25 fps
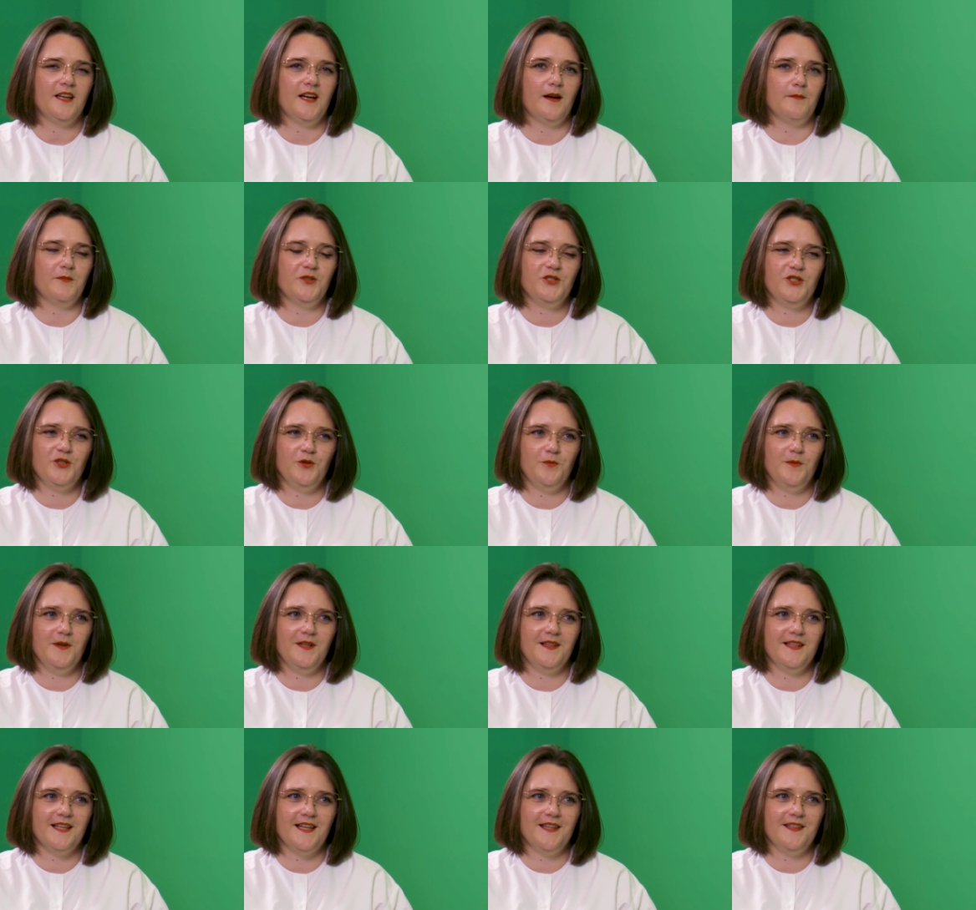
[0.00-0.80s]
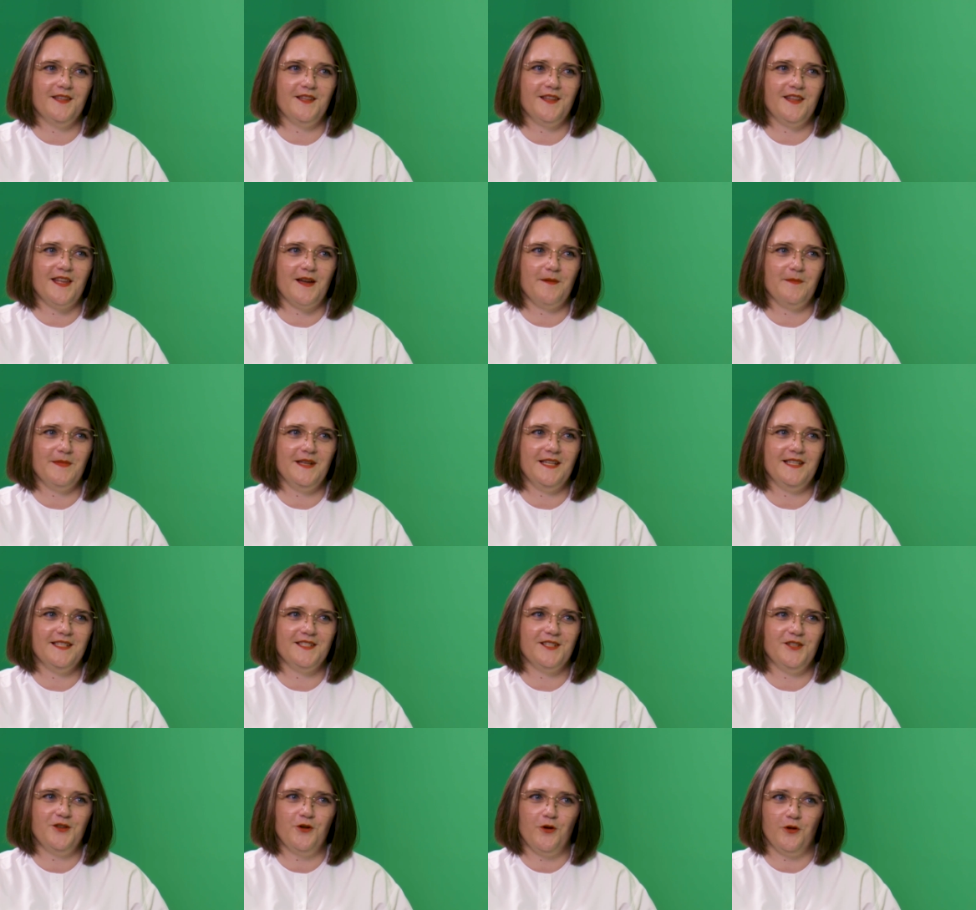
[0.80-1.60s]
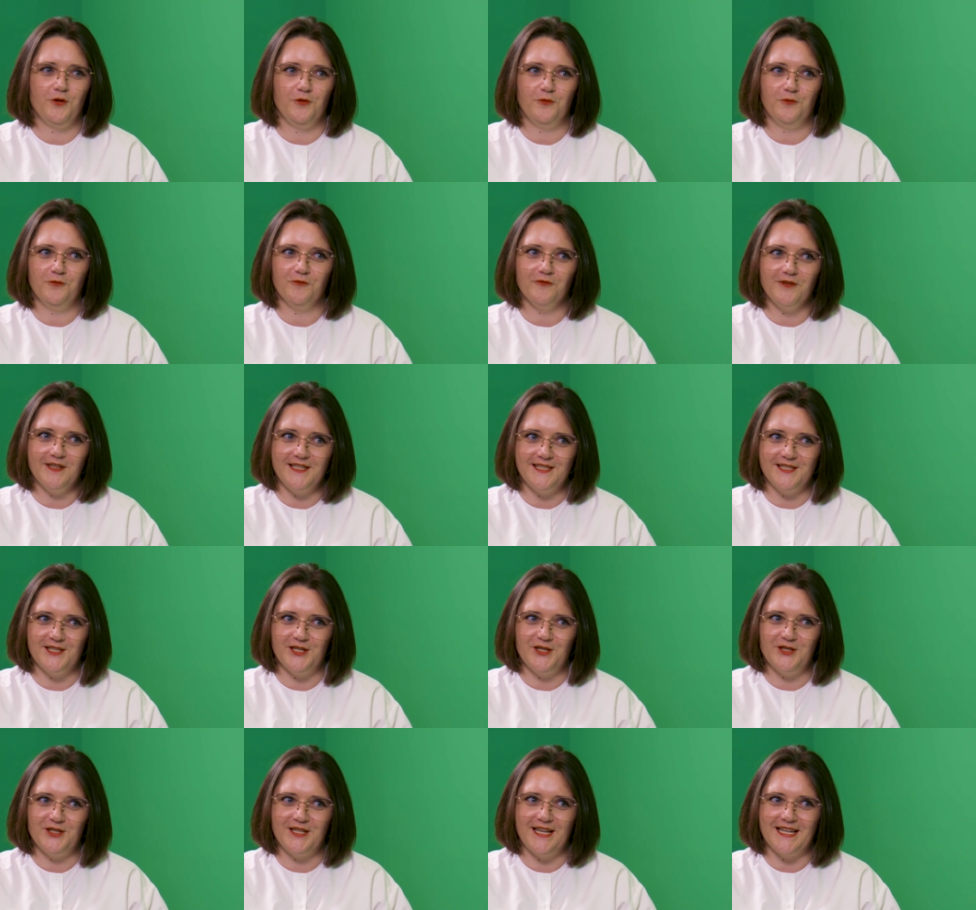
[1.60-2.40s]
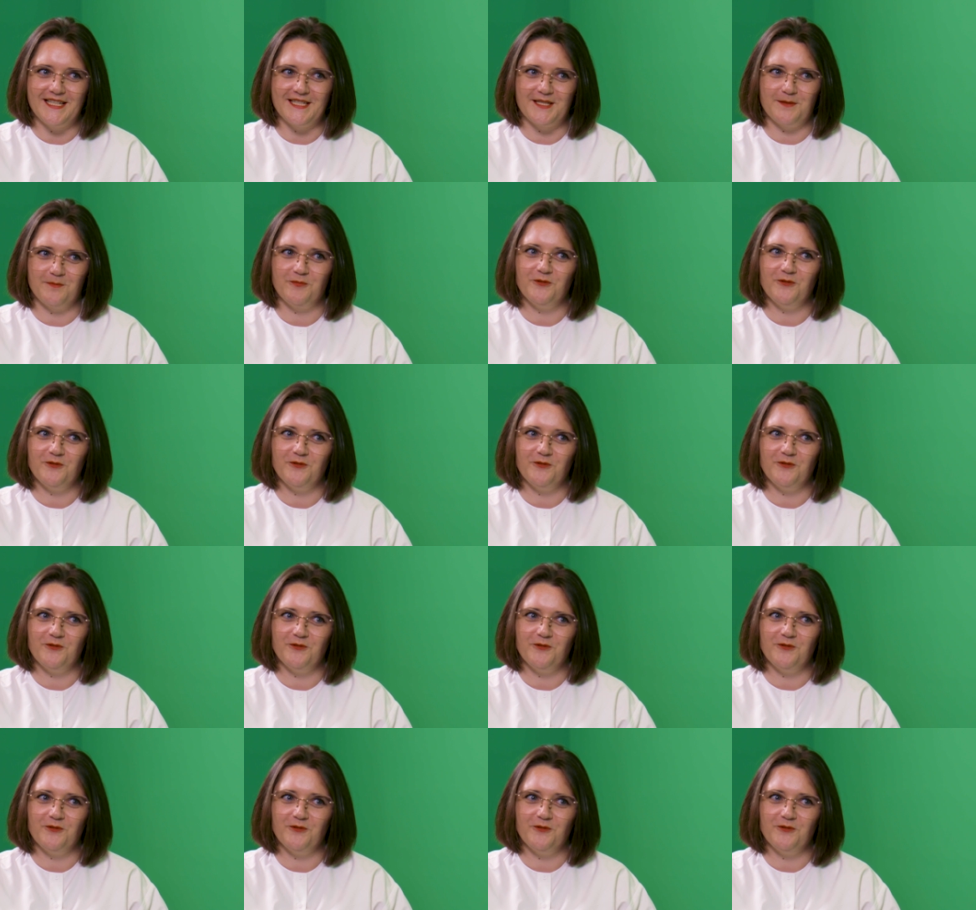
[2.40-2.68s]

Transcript: I'm assuming then that that means not all research gets